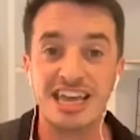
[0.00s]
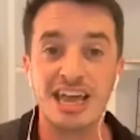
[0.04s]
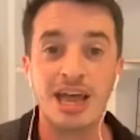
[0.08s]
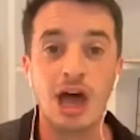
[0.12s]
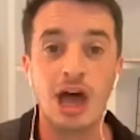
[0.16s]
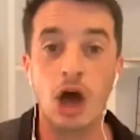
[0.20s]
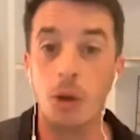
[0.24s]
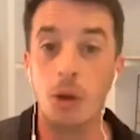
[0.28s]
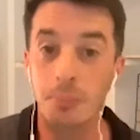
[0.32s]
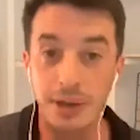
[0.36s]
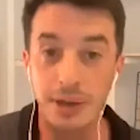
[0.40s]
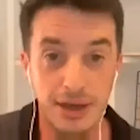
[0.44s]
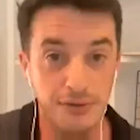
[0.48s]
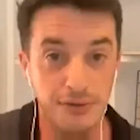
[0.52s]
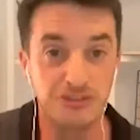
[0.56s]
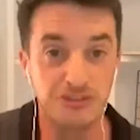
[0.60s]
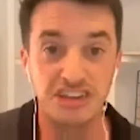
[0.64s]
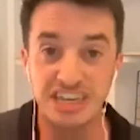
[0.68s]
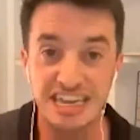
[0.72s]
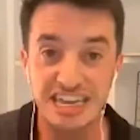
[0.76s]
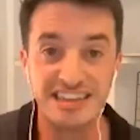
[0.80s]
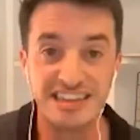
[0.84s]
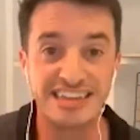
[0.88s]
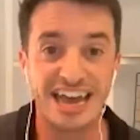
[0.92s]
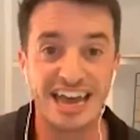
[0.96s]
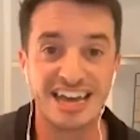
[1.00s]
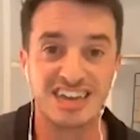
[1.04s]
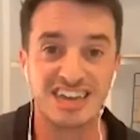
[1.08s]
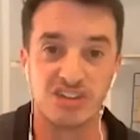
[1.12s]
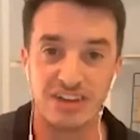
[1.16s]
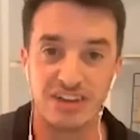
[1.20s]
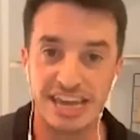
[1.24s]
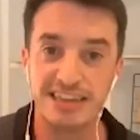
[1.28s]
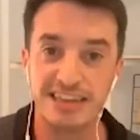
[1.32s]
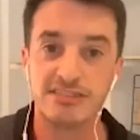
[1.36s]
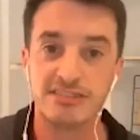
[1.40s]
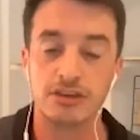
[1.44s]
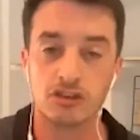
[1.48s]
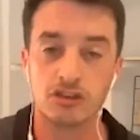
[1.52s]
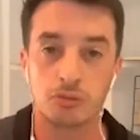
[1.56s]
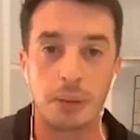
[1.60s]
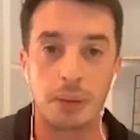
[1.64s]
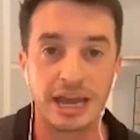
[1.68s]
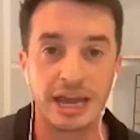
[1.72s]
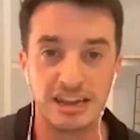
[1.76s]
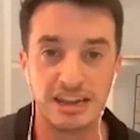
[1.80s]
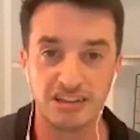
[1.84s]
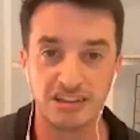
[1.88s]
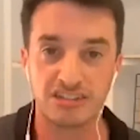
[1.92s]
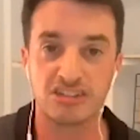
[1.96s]
a bit of tiki-taka. It is the
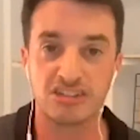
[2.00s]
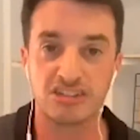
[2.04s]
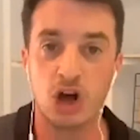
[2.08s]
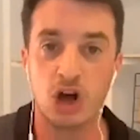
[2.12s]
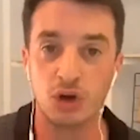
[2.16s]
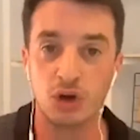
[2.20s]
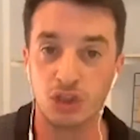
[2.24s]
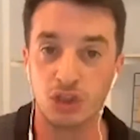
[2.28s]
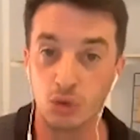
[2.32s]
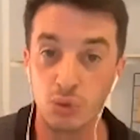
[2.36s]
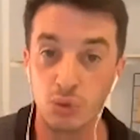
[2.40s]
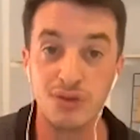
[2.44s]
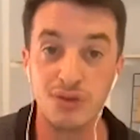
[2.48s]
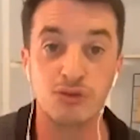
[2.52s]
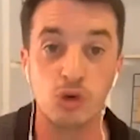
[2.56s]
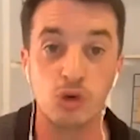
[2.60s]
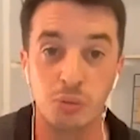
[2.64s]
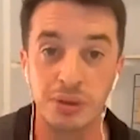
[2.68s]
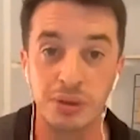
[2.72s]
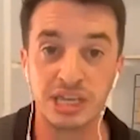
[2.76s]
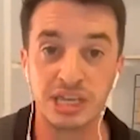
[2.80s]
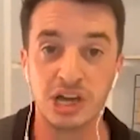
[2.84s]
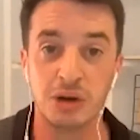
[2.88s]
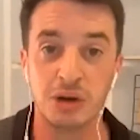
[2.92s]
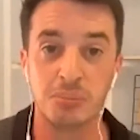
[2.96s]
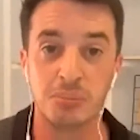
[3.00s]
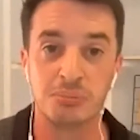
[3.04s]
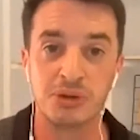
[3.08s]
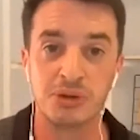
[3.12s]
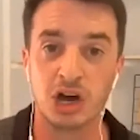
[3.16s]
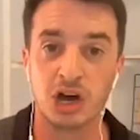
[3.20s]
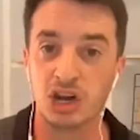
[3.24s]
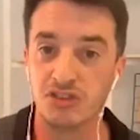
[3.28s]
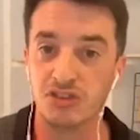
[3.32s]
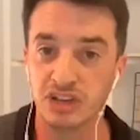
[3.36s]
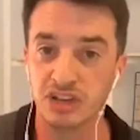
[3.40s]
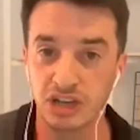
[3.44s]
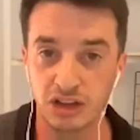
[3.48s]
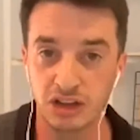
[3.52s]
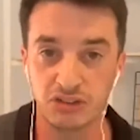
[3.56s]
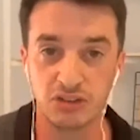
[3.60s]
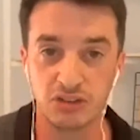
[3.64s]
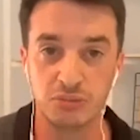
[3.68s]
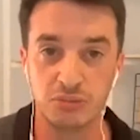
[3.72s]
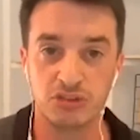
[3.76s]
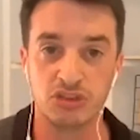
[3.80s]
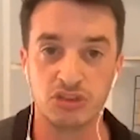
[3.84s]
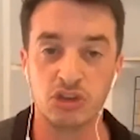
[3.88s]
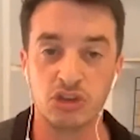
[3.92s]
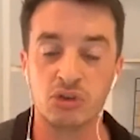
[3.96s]
Spanish style that we've all become kind of
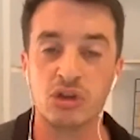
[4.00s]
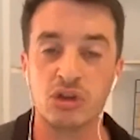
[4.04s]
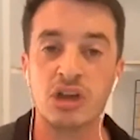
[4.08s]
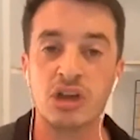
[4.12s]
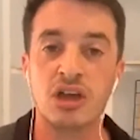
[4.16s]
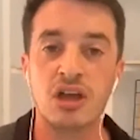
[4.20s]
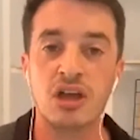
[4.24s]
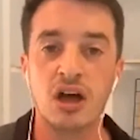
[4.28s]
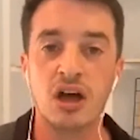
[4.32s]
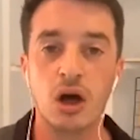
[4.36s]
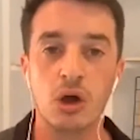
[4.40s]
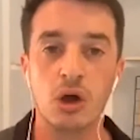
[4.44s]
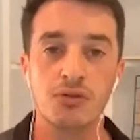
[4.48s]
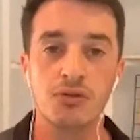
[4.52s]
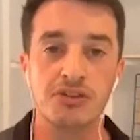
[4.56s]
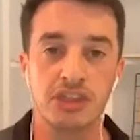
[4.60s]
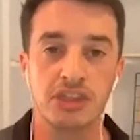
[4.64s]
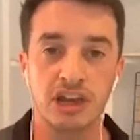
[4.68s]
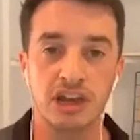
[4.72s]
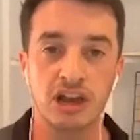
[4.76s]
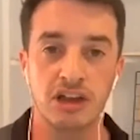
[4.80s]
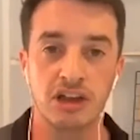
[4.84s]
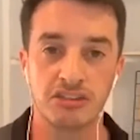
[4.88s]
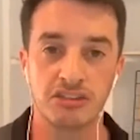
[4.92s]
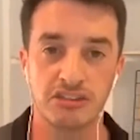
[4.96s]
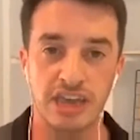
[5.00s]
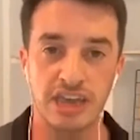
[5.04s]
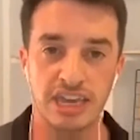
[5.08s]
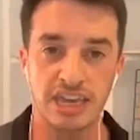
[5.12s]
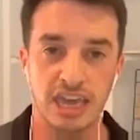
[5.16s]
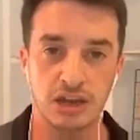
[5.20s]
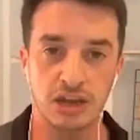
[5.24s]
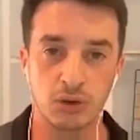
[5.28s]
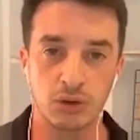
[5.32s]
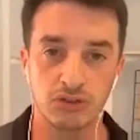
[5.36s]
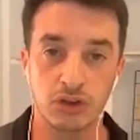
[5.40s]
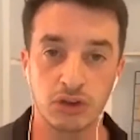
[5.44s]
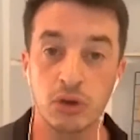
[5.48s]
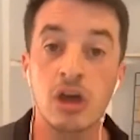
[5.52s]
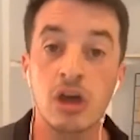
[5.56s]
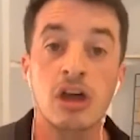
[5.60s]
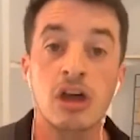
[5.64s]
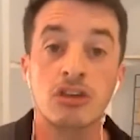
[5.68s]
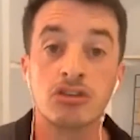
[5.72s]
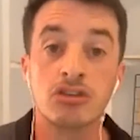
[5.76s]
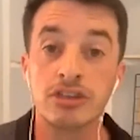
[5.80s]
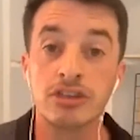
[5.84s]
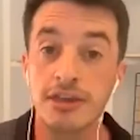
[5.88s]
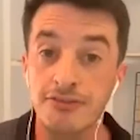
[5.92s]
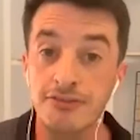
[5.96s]
accustomed to over the last decade or so.
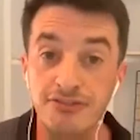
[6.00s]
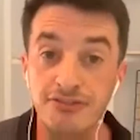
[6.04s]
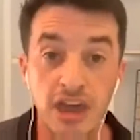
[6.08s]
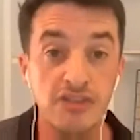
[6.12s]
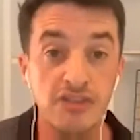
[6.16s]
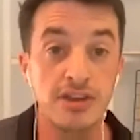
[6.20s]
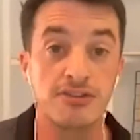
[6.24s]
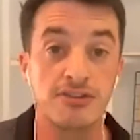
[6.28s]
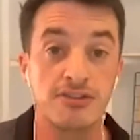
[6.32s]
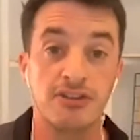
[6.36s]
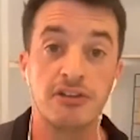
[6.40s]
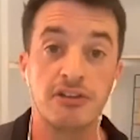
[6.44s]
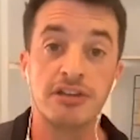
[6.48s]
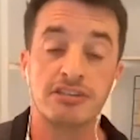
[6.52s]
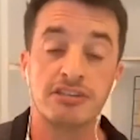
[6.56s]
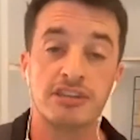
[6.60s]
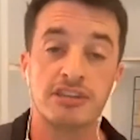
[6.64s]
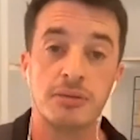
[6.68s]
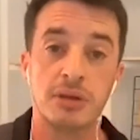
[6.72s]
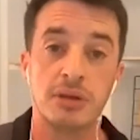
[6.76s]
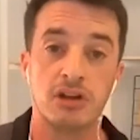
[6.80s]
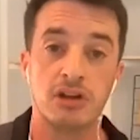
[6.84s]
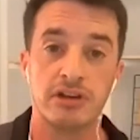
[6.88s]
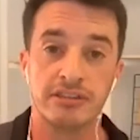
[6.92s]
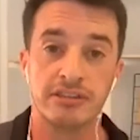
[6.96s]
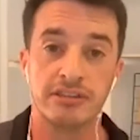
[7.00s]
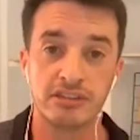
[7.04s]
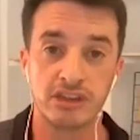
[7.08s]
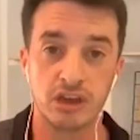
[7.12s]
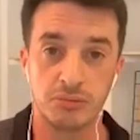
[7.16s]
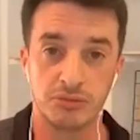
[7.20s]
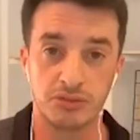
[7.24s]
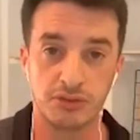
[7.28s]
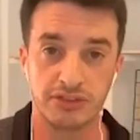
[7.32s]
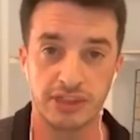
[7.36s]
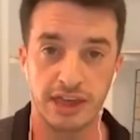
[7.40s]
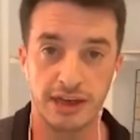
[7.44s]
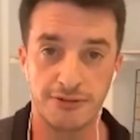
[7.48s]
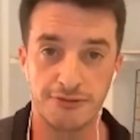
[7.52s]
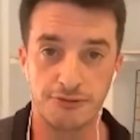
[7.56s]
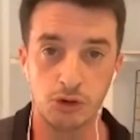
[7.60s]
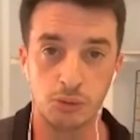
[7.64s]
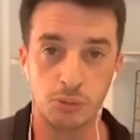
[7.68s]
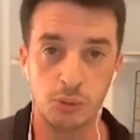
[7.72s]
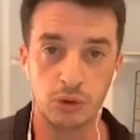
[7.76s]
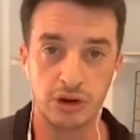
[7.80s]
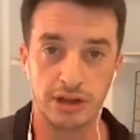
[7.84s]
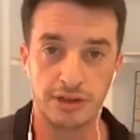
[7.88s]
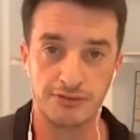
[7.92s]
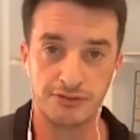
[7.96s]
So they're very, very similar in terms of that
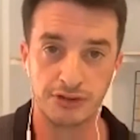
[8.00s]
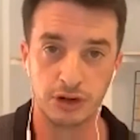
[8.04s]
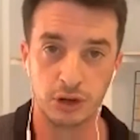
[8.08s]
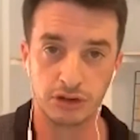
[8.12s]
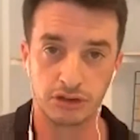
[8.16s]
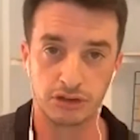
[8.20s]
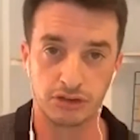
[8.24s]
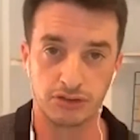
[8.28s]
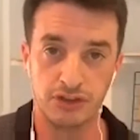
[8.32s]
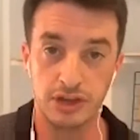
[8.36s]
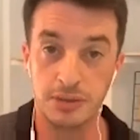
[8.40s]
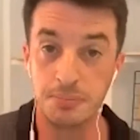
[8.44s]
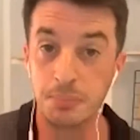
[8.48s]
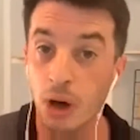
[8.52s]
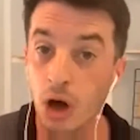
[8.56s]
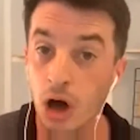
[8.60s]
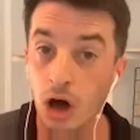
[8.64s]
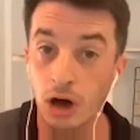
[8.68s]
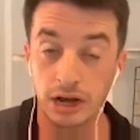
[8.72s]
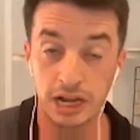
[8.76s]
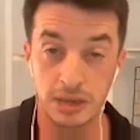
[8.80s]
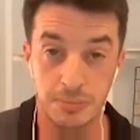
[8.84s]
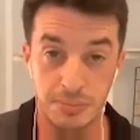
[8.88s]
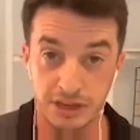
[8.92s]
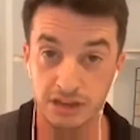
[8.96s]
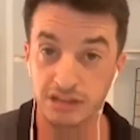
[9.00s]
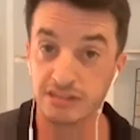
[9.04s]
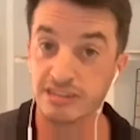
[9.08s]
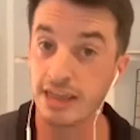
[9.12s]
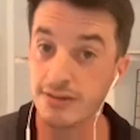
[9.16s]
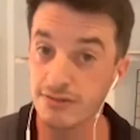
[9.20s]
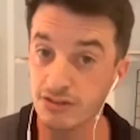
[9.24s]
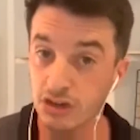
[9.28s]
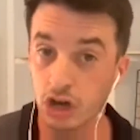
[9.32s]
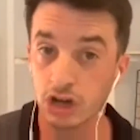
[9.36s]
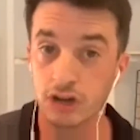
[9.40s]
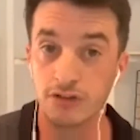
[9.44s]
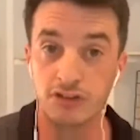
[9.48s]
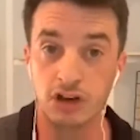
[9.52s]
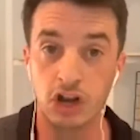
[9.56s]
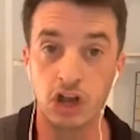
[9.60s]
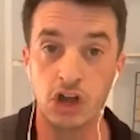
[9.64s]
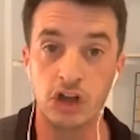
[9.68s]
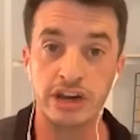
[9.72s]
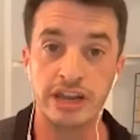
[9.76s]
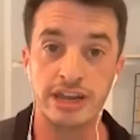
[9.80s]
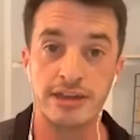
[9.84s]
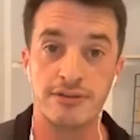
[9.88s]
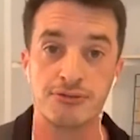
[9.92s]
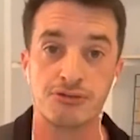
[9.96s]
footballing philosophy, partly because they've kind of
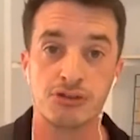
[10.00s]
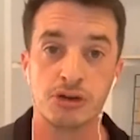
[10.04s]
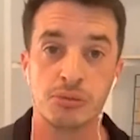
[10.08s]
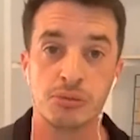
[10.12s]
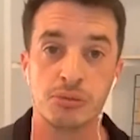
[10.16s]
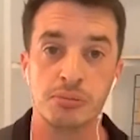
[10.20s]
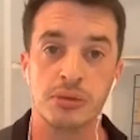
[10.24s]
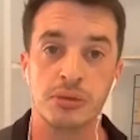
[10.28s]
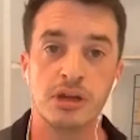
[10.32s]
learned it from,